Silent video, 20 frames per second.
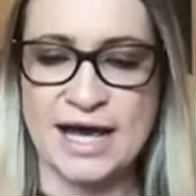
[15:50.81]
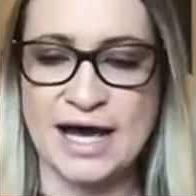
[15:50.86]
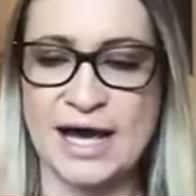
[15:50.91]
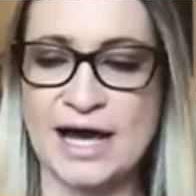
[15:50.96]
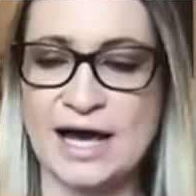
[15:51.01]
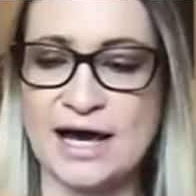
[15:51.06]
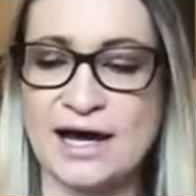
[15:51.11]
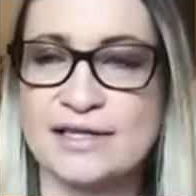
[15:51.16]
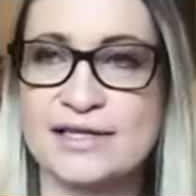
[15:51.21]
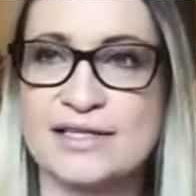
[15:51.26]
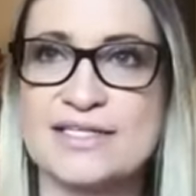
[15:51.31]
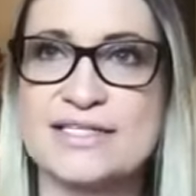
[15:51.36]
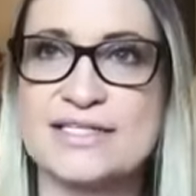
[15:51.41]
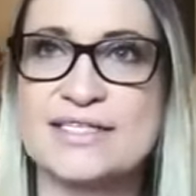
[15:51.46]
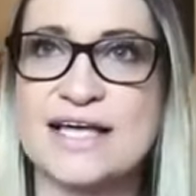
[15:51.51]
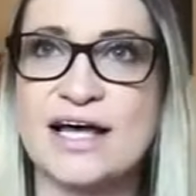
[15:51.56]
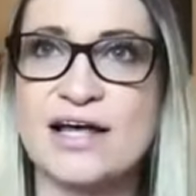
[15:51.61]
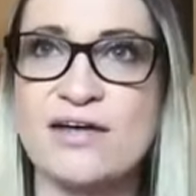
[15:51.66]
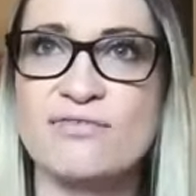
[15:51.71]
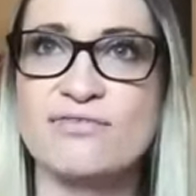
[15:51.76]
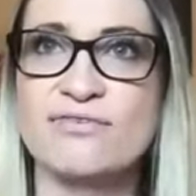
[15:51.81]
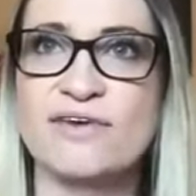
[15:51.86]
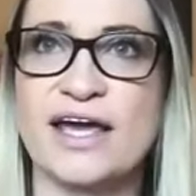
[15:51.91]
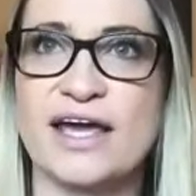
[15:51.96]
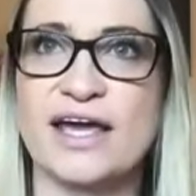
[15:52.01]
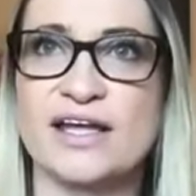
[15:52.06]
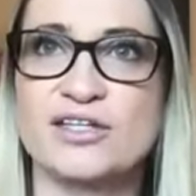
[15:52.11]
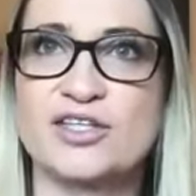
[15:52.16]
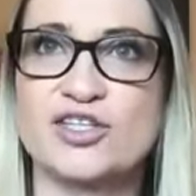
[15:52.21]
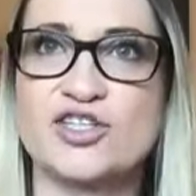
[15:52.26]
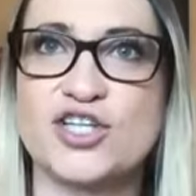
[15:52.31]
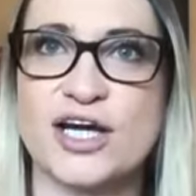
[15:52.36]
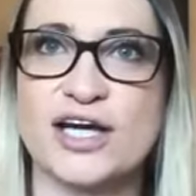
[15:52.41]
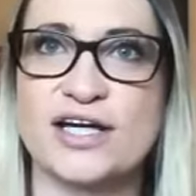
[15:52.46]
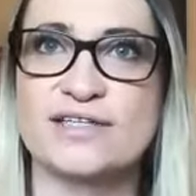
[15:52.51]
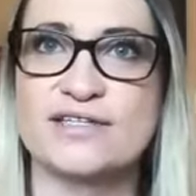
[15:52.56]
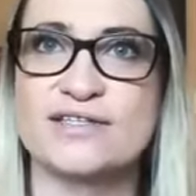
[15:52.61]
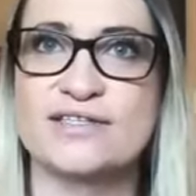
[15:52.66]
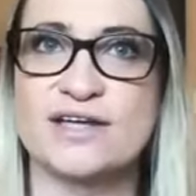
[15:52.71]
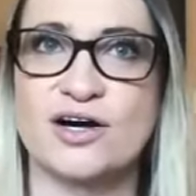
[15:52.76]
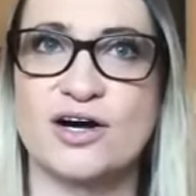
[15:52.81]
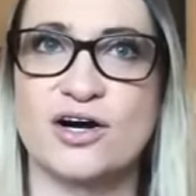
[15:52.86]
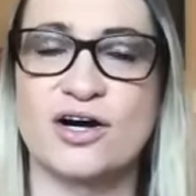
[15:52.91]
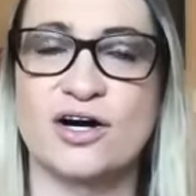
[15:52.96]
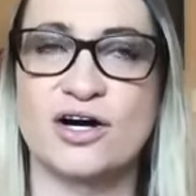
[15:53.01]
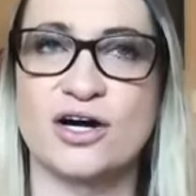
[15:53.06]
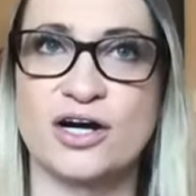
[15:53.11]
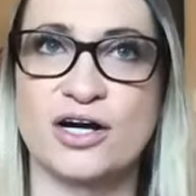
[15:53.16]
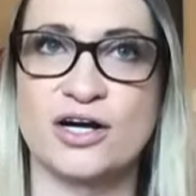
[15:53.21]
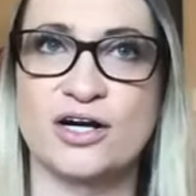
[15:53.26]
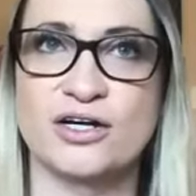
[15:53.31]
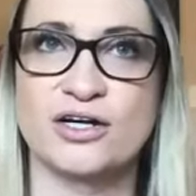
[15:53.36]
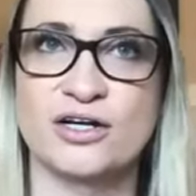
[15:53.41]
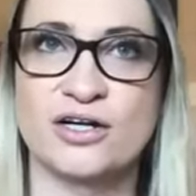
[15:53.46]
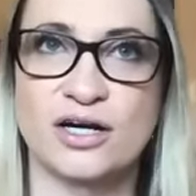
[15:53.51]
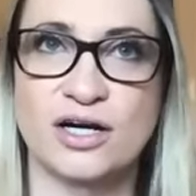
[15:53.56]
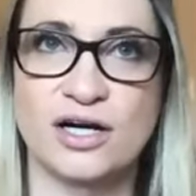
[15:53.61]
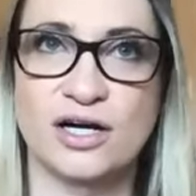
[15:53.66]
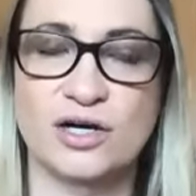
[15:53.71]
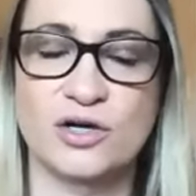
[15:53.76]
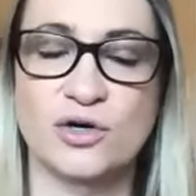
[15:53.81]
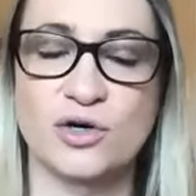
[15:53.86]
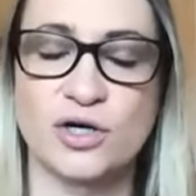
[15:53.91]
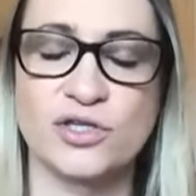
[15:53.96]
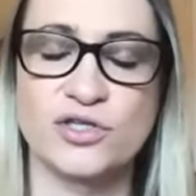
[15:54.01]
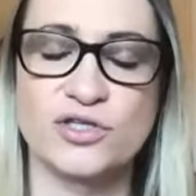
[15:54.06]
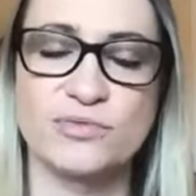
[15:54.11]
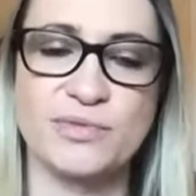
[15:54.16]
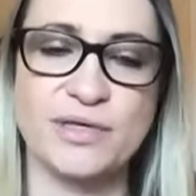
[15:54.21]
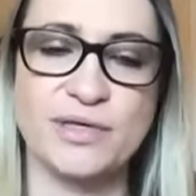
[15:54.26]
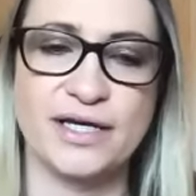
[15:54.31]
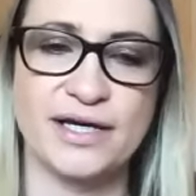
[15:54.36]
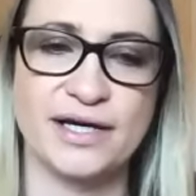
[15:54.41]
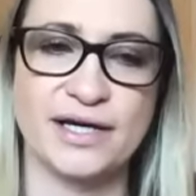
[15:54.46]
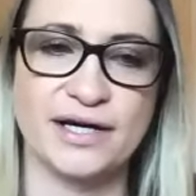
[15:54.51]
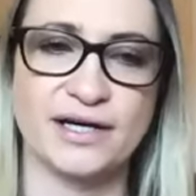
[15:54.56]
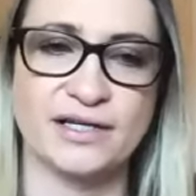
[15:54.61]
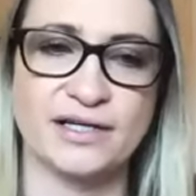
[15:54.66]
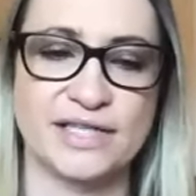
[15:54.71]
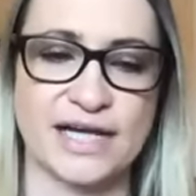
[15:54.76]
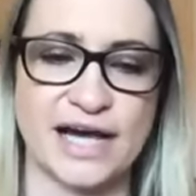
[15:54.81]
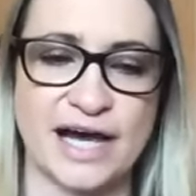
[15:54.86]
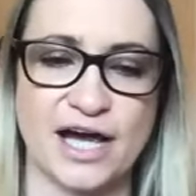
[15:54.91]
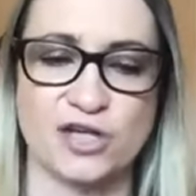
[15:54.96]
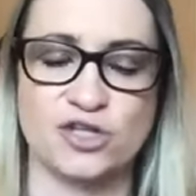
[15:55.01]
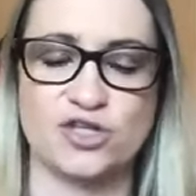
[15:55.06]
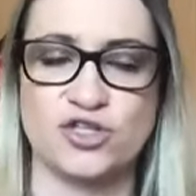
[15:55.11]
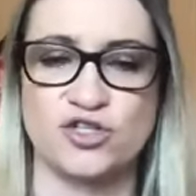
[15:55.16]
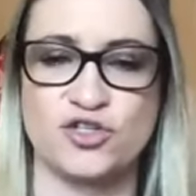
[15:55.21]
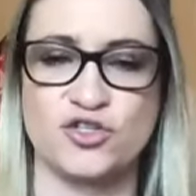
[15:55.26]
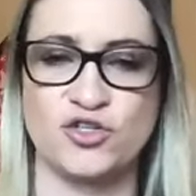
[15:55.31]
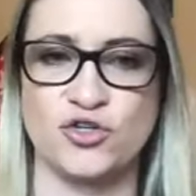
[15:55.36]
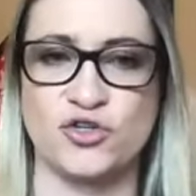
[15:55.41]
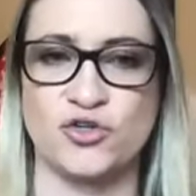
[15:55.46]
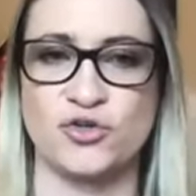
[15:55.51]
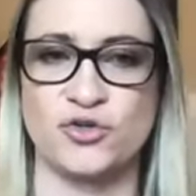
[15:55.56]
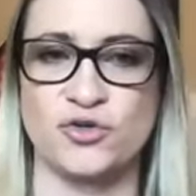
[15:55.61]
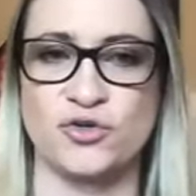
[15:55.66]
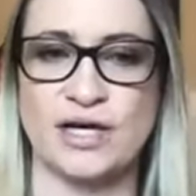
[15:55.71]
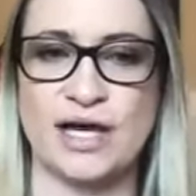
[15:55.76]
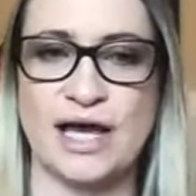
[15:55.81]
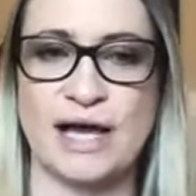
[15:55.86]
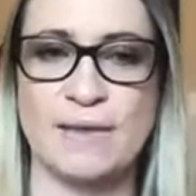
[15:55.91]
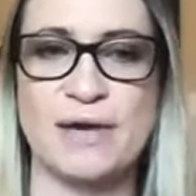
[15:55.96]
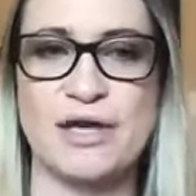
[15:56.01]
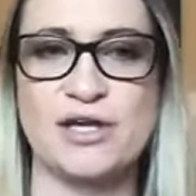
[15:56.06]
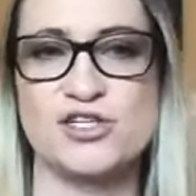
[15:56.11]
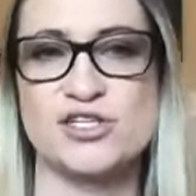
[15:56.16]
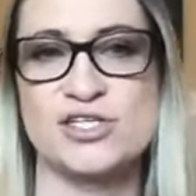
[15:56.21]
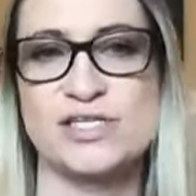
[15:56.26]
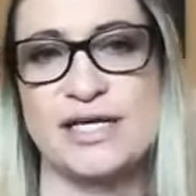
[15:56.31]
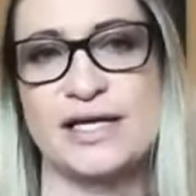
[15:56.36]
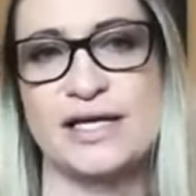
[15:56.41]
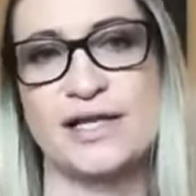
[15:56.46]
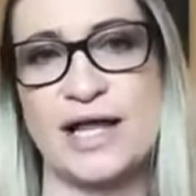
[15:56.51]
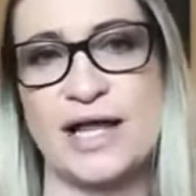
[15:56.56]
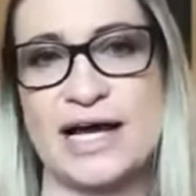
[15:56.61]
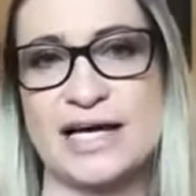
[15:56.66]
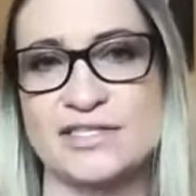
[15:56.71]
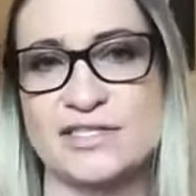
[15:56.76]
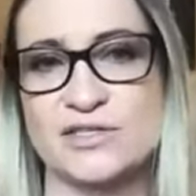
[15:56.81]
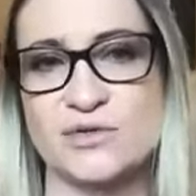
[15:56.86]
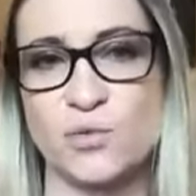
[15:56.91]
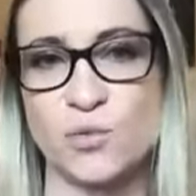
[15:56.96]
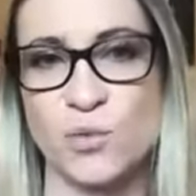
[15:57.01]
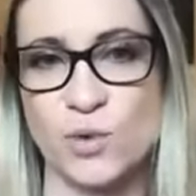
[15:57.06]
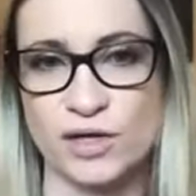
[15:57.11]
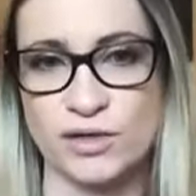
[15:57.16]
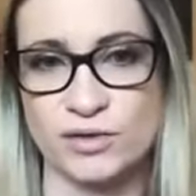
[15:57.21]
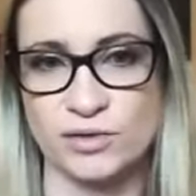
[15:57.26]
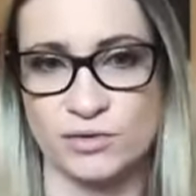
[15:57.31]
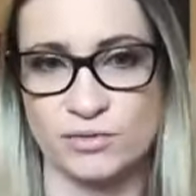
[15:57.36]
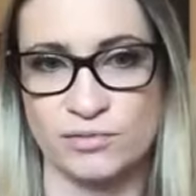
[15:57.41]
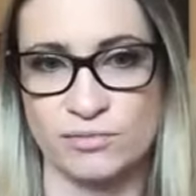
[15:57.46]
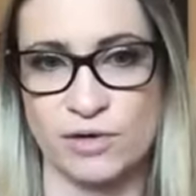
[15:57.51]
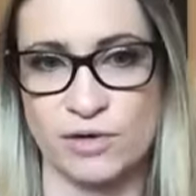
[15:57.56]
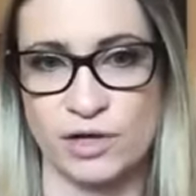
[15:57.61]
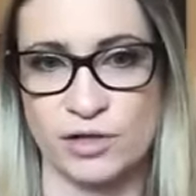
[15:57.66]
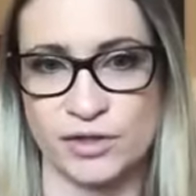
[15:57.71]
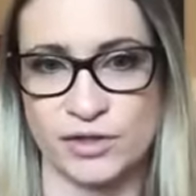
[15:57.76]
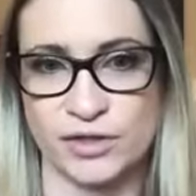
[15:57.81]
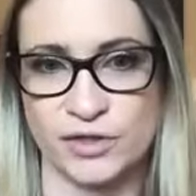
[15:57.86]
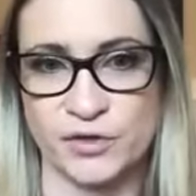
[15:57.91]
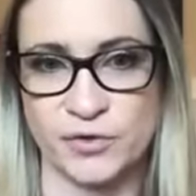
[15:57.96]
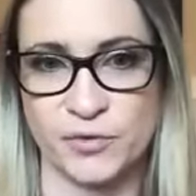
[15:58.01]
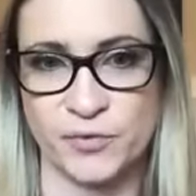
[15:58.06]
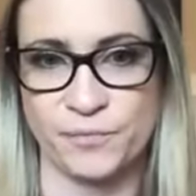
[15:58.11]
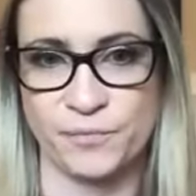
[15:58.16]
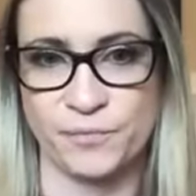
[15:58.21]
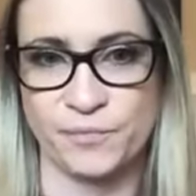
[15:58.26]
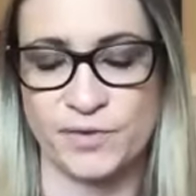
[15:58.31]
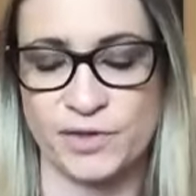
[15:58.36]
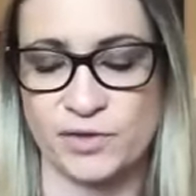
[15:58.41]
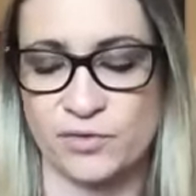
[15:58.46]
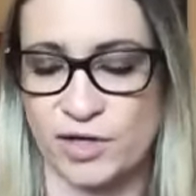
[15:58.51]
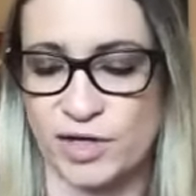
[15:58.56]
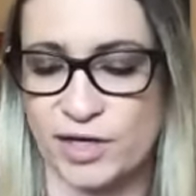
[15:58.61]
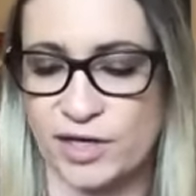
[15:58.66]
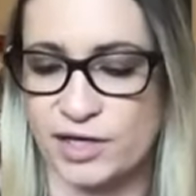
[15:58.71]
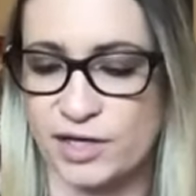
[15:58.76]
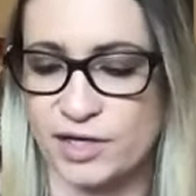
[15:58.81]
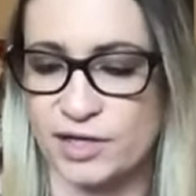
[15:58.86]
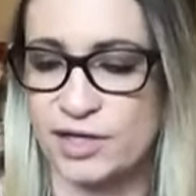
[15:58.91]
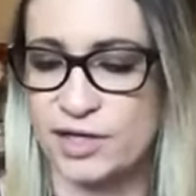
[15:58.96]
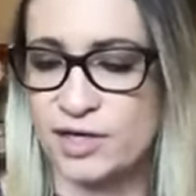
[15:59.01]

The self-antigens are going to be attached to MHC class 1 molecule, okay?